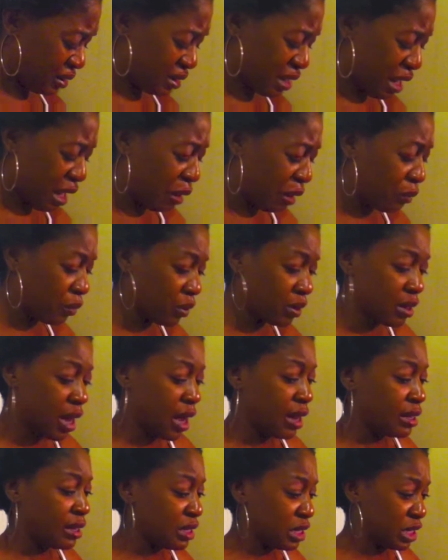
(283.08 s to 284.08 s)
saying we're
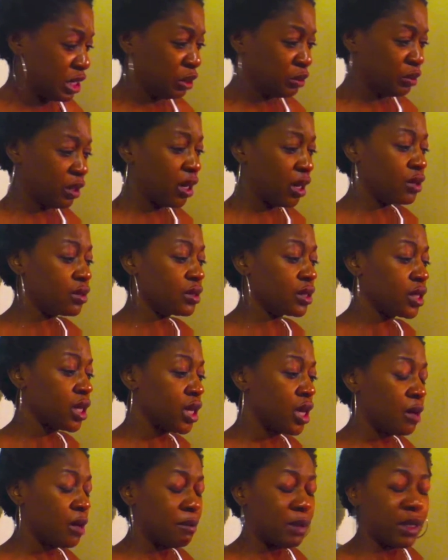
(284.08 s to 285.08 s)
not Negroes
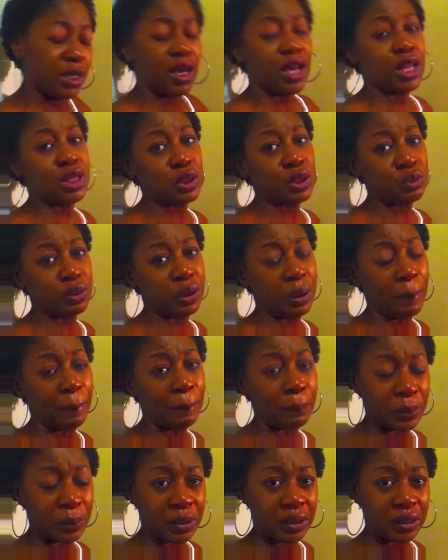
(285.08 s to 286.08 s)
because we read a
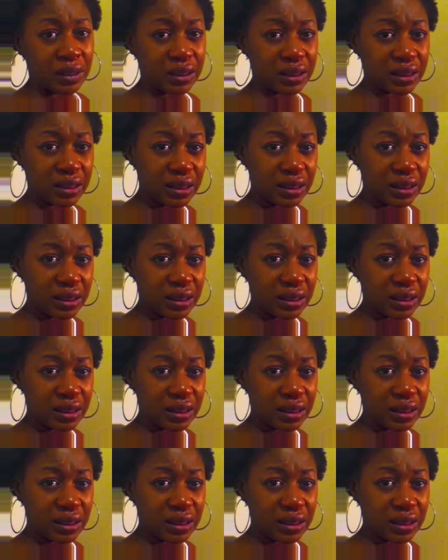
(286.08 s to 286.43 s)
book.